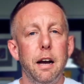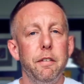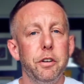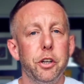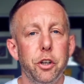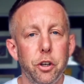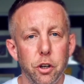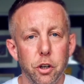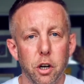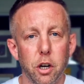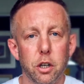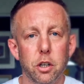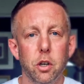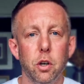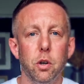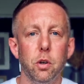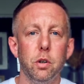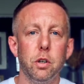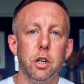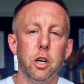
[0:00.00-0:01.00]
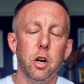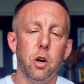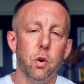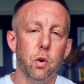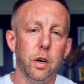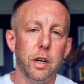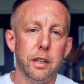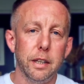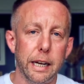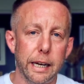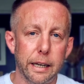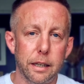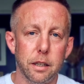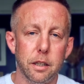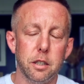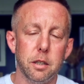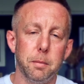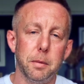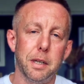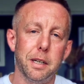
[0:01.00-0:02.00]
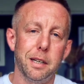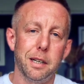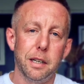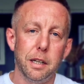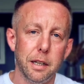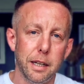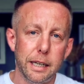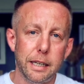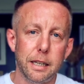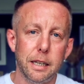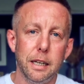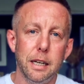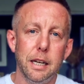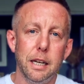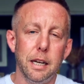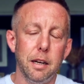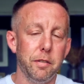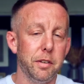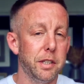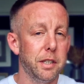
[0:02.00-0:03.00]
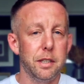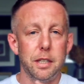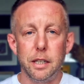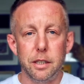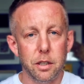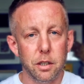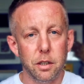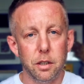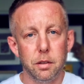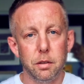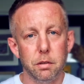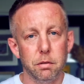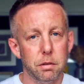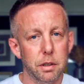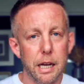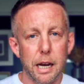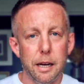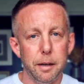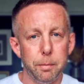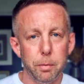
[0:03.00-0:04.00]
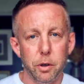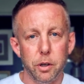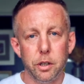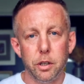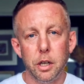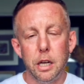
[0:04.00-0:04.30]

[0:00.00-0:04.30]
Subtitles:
a QR code or a link that someone can click, if it's a digital guidebook,